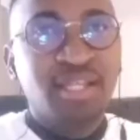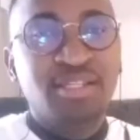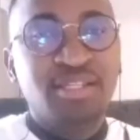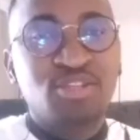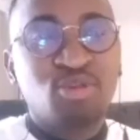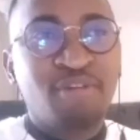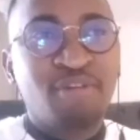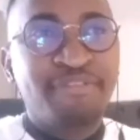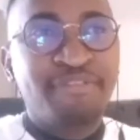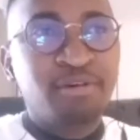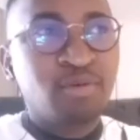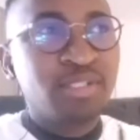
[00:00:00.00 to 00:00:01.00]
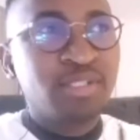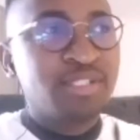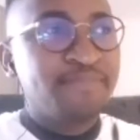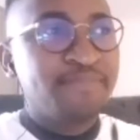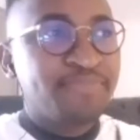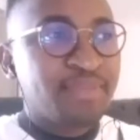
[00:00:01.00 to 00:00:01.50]
this stokvel
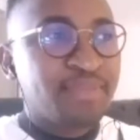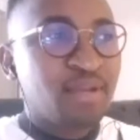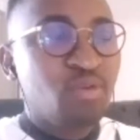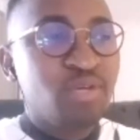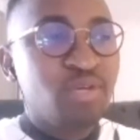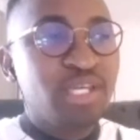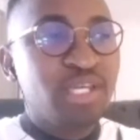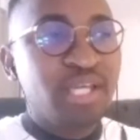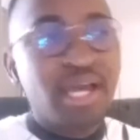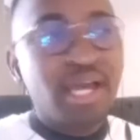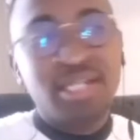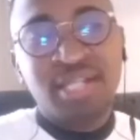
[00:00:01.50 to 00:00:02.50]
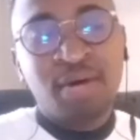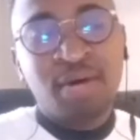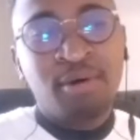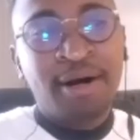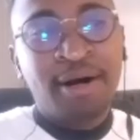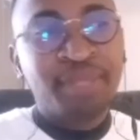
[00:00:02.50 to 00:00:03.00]
was looking at
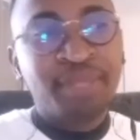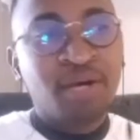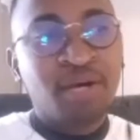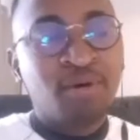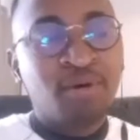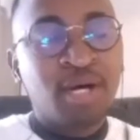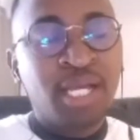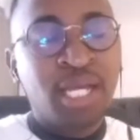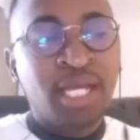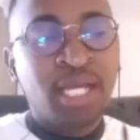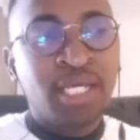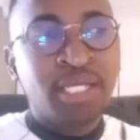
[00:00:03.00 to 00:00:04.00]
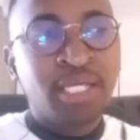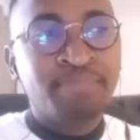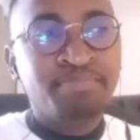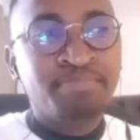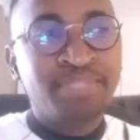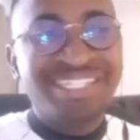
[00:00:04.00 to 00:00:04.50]
our our
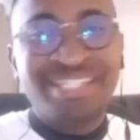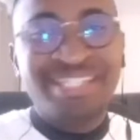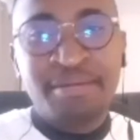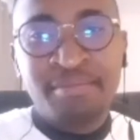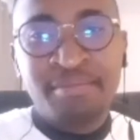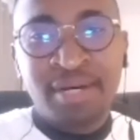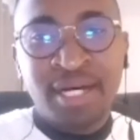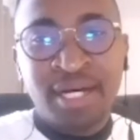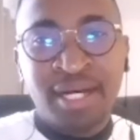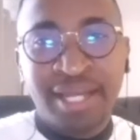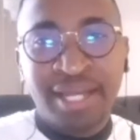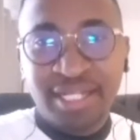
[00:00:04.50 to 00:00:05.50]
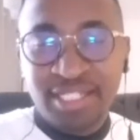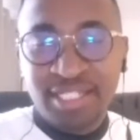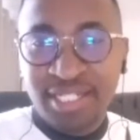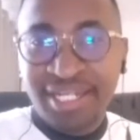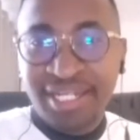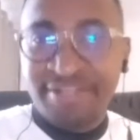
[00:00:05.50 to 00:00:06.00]
uh, December
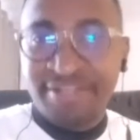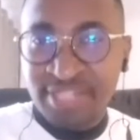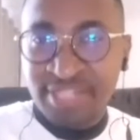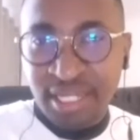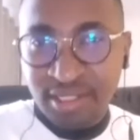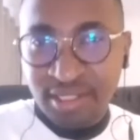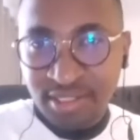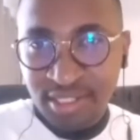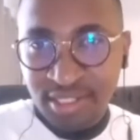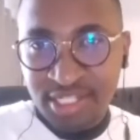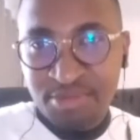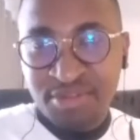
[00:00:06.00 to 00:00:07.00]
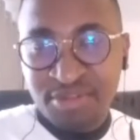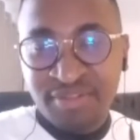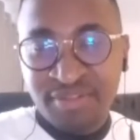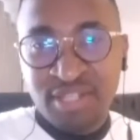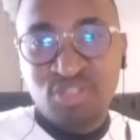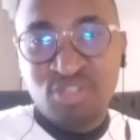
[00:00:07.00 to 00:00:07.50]
hectic lifestyle in terms
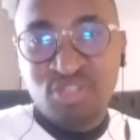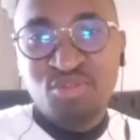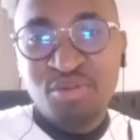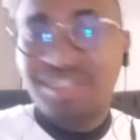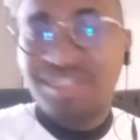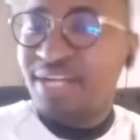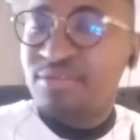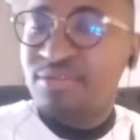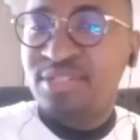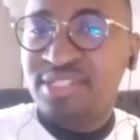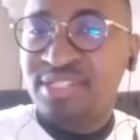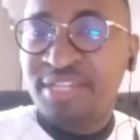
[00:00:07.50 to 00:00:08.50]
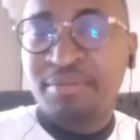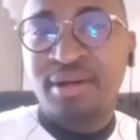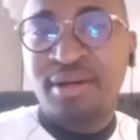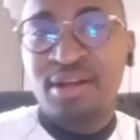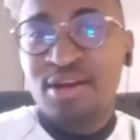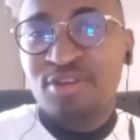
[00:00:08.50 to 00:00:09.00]
of that. You know, when it comes to
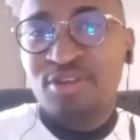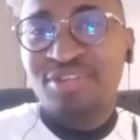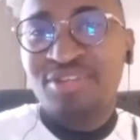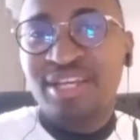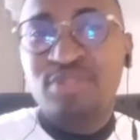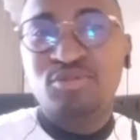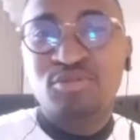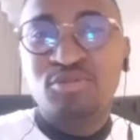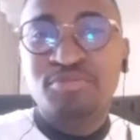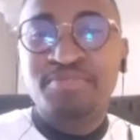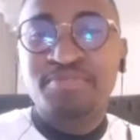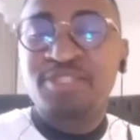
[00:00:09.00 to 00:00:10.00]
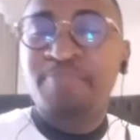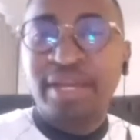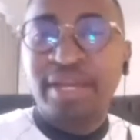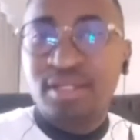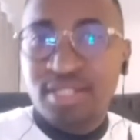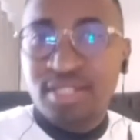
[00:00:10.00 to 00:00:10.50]
December, you get to
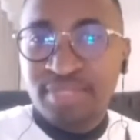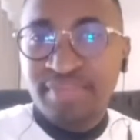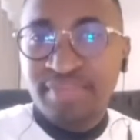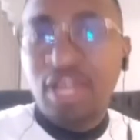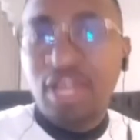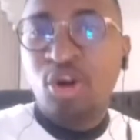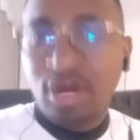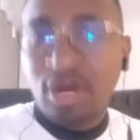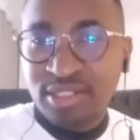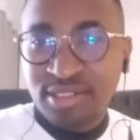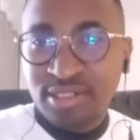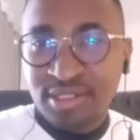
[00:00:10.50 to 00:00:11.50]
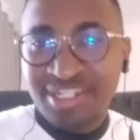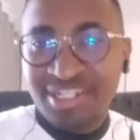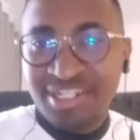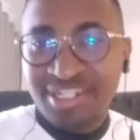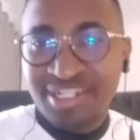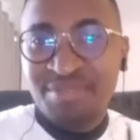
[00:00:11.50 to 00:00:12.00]
spend a lot in
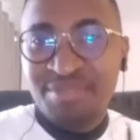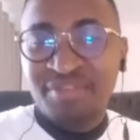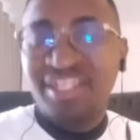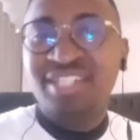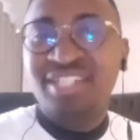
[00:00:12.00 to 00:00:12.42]
terms of